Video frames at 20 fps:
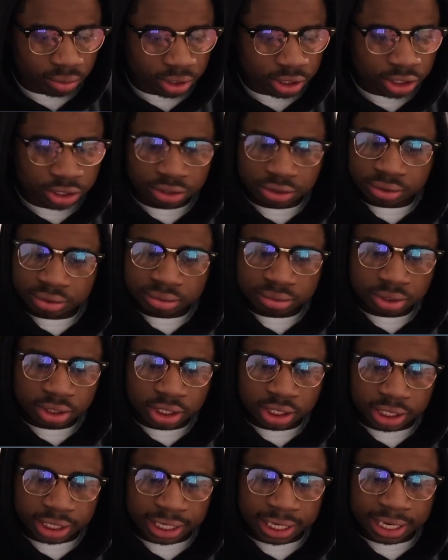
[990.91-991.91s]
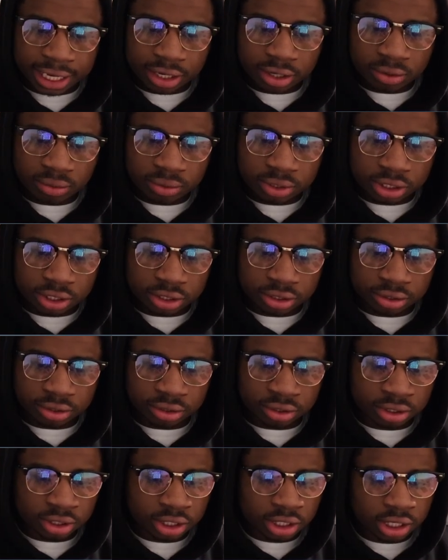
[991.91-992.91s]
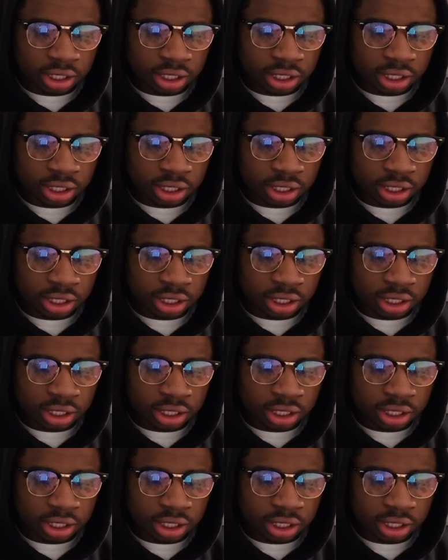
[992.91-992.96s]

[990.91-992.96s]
here, can't go here.